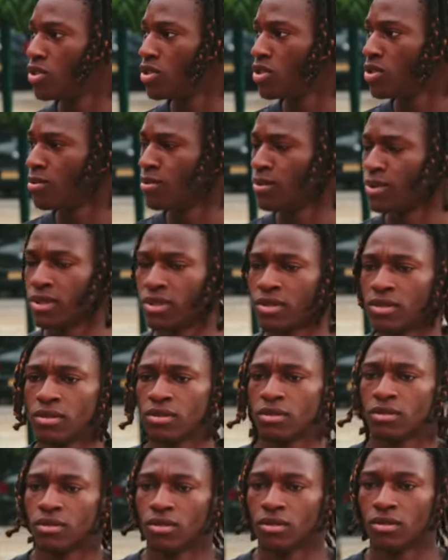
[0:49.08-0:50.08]
training
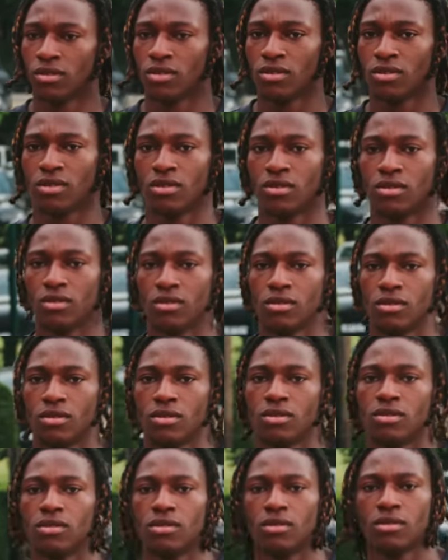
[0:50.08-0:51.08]
ground to start
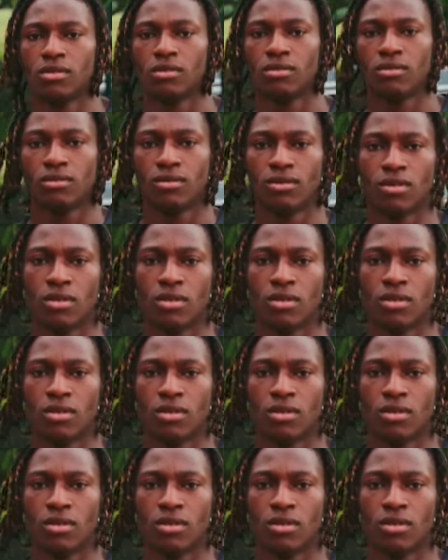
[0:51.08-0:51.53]
to put the